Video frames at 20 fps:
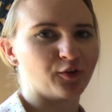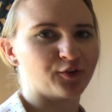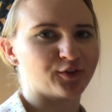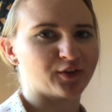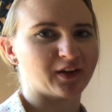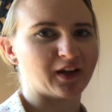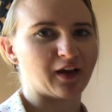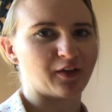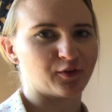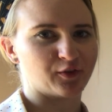
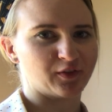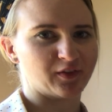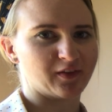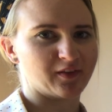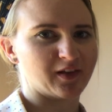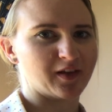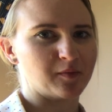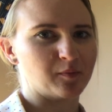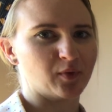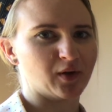together in the
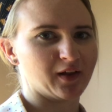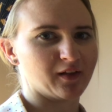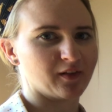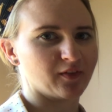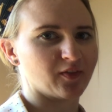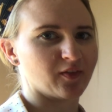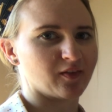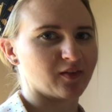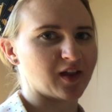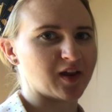same place at
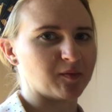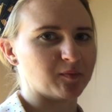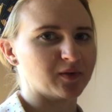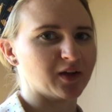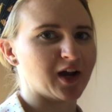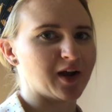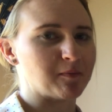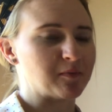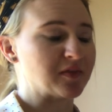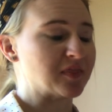the same
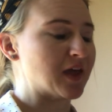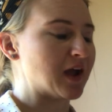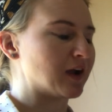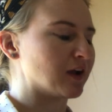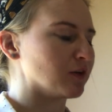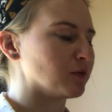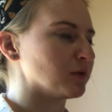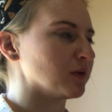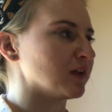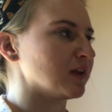time, and that
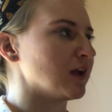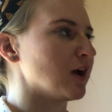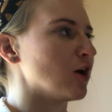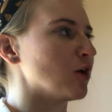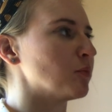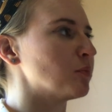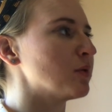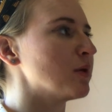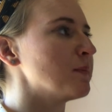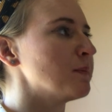can really help.